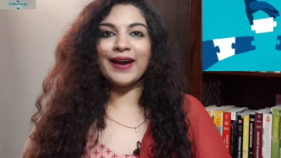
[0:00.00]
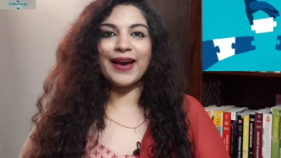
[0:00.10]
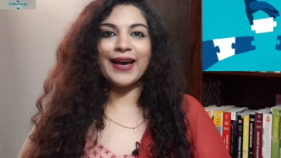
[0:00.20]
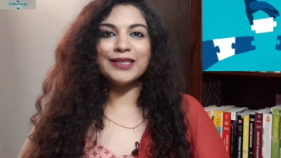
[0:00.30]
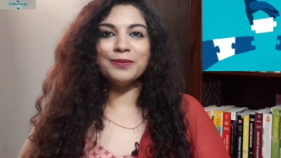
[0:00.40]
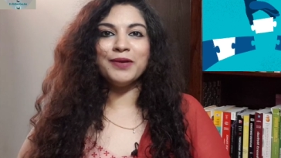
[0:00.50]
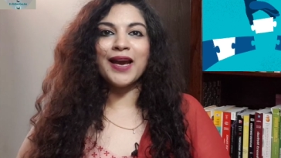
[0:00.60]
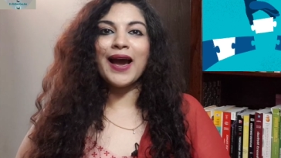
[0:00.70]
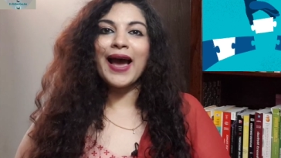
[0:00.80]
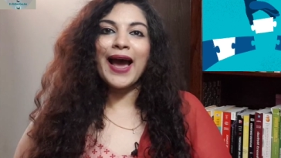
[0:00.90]

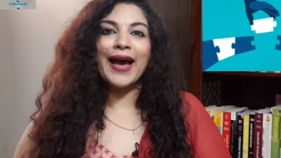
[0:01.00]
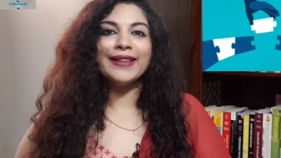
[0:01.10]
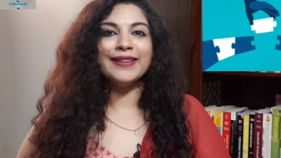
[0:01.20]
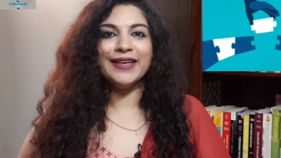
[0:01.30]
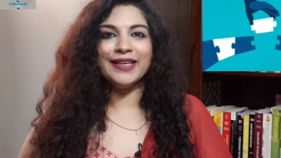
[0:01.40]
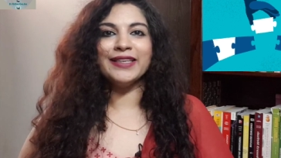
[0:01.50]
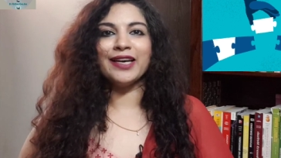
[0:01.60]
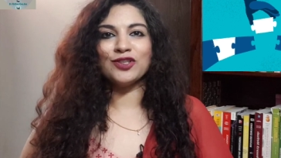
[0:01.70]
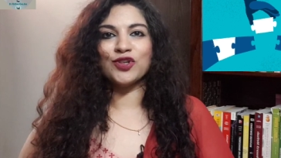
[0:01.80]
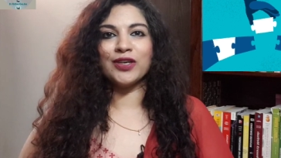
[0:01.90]
academia and the
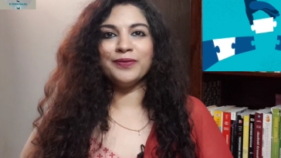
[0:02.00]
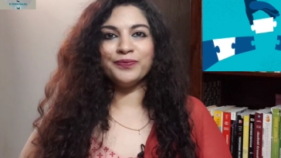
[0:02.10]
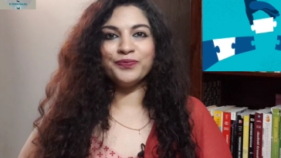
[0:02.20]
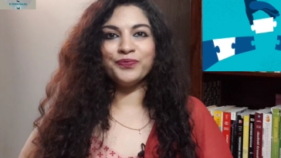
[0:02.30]
industry.